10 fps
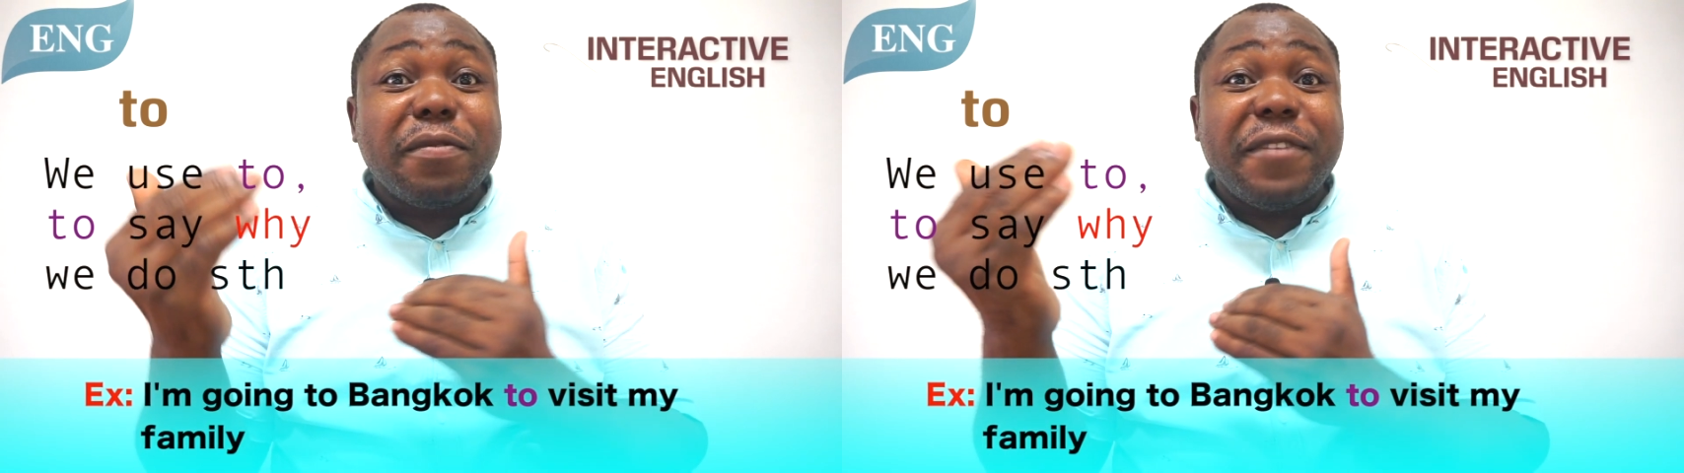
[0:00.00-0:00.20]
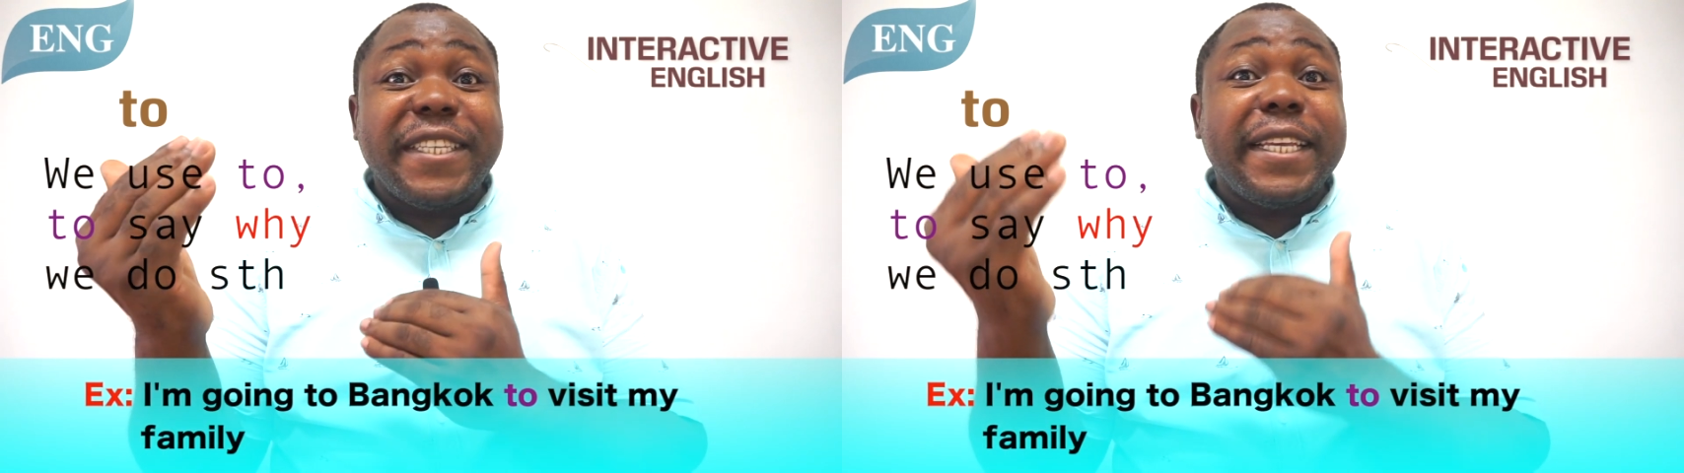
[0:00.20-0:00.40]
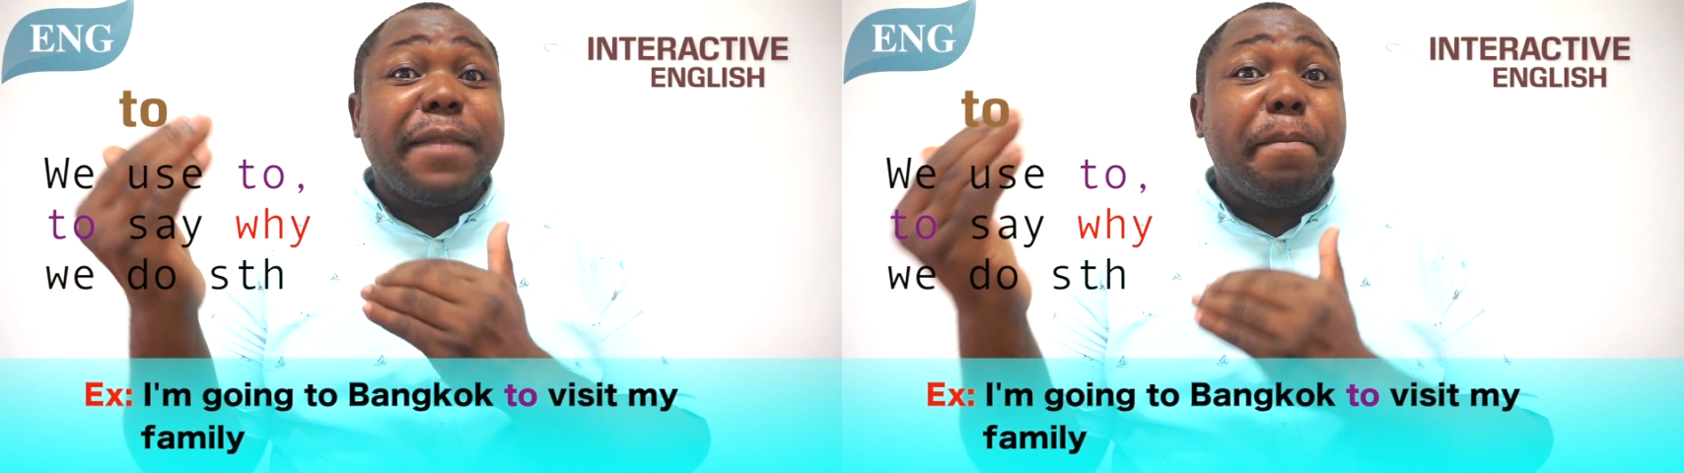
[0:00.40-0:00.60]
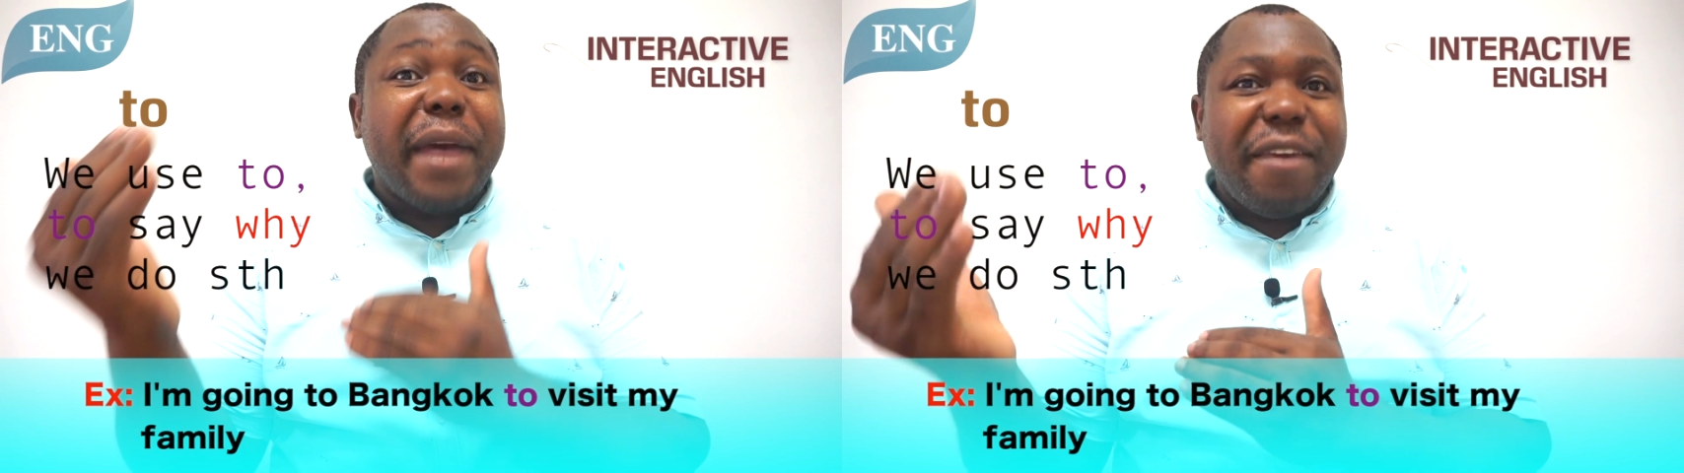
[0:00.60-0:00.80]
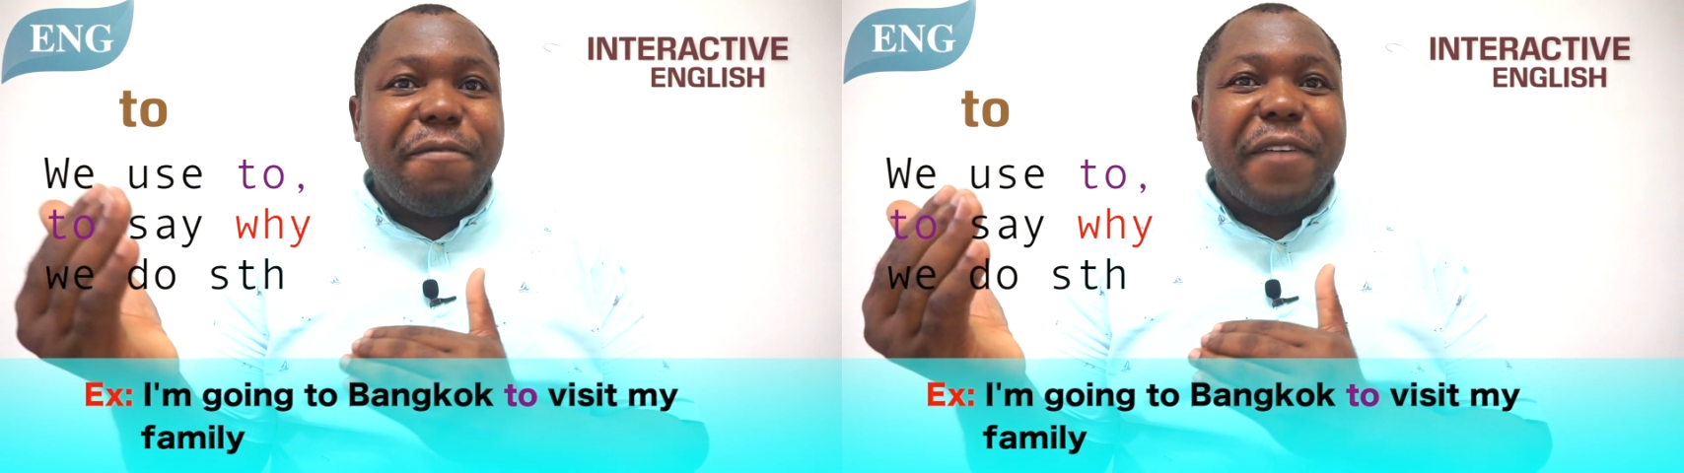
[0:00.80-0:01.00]
visit
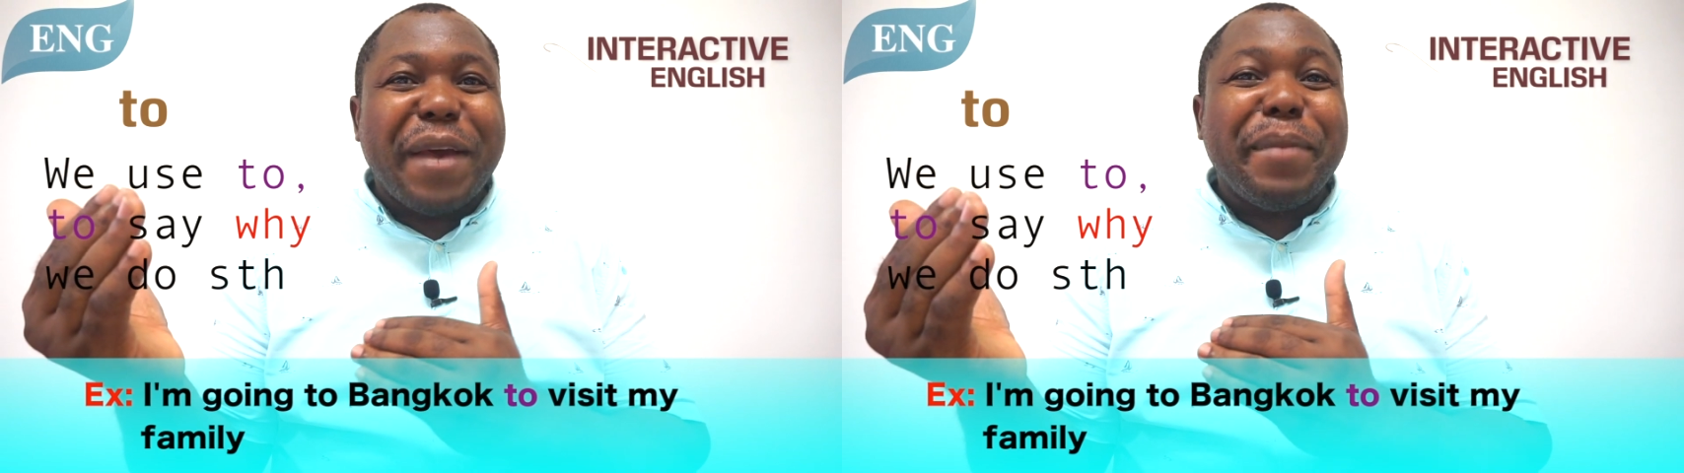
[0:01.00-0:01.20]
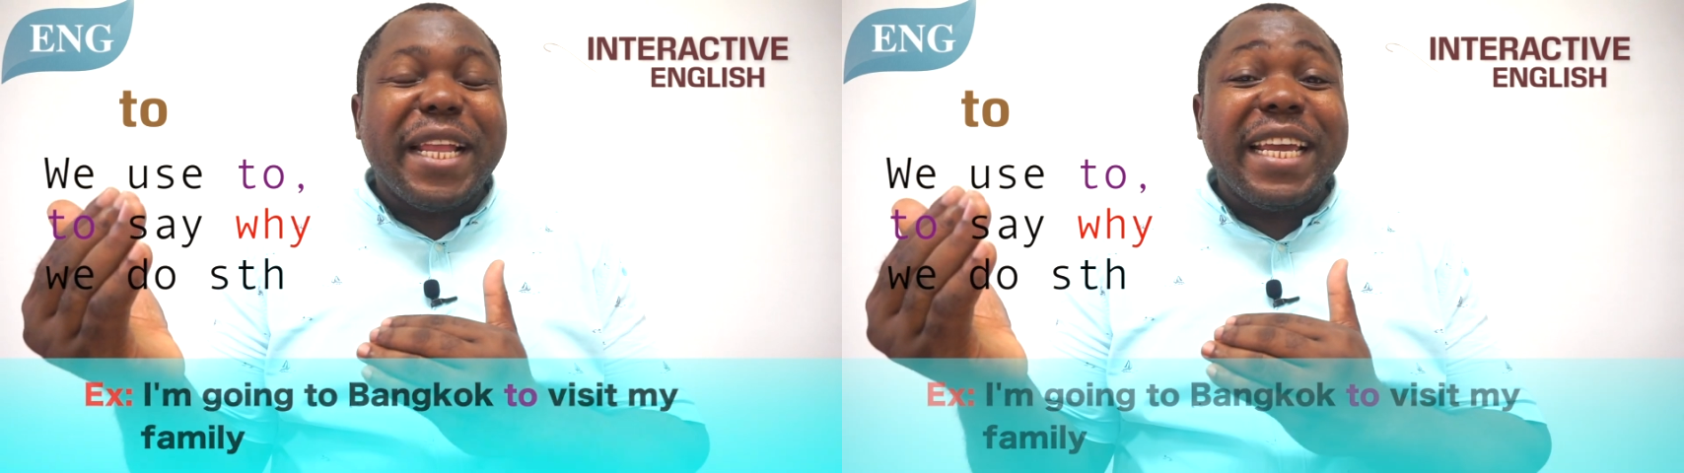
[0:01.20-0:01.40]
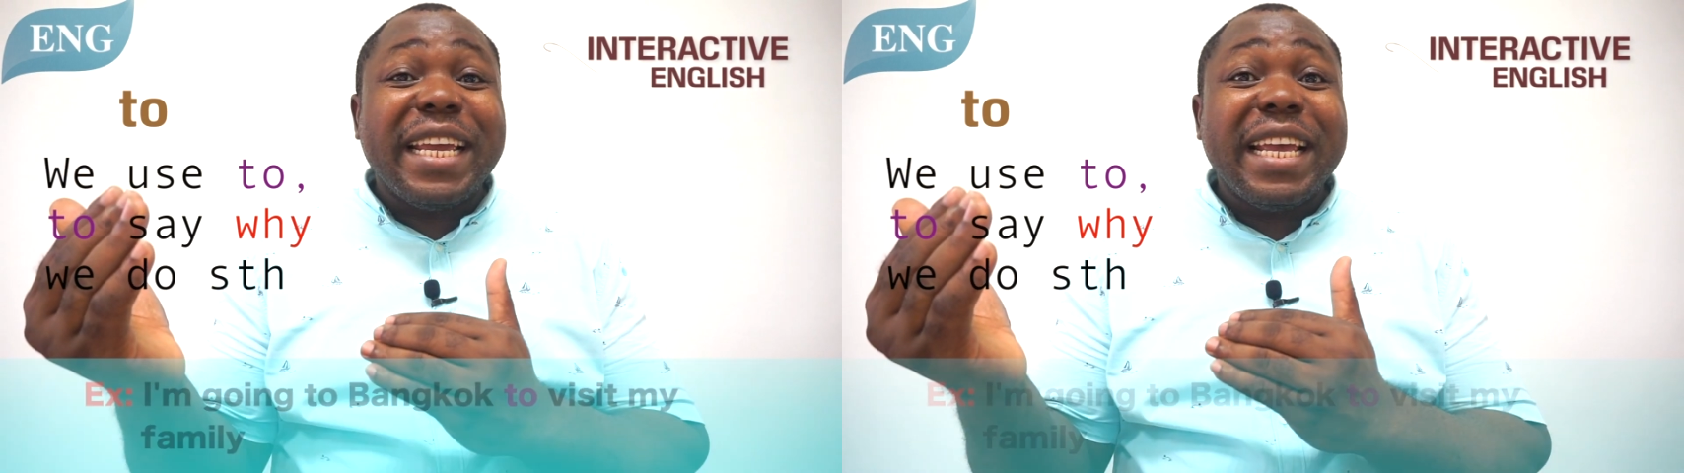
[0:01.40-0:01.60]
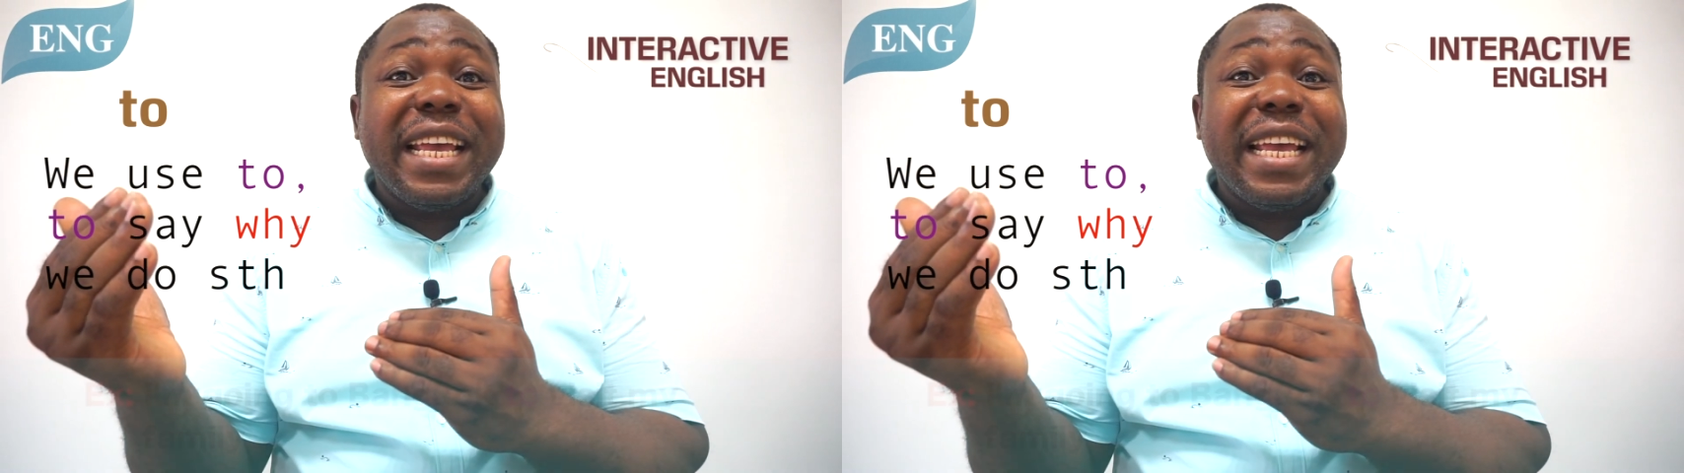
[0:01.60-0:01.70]
my family.